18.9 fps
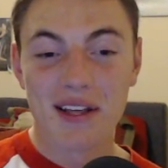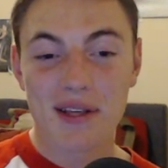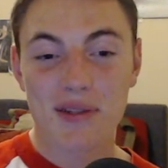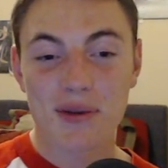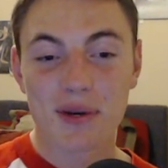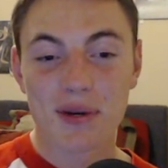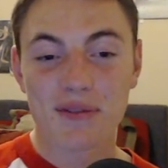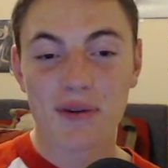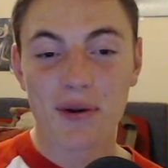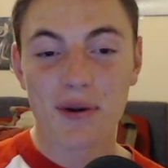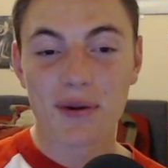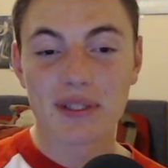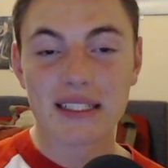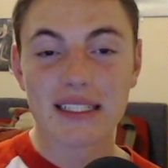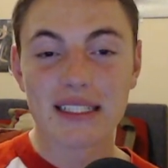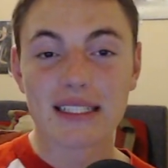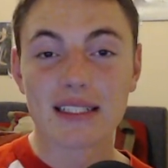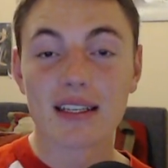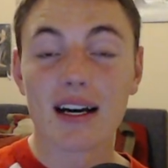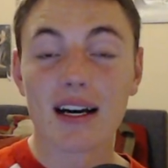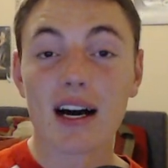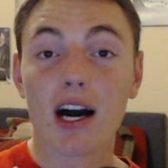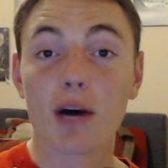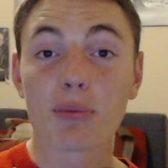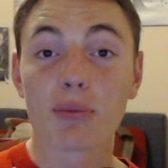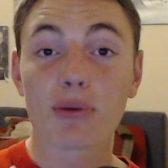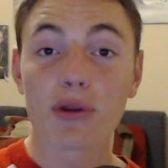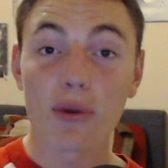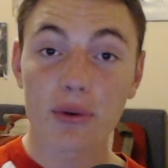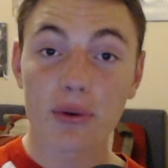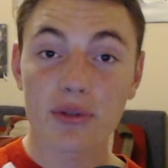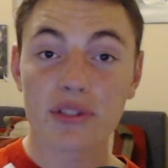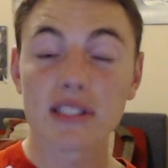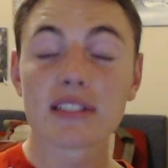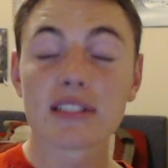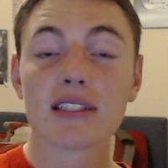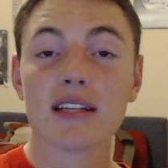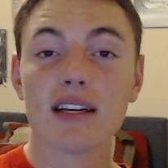So I've already
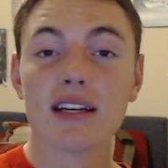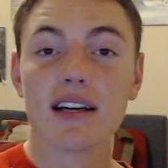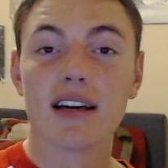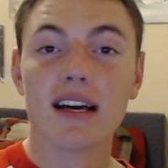pre-ordered it,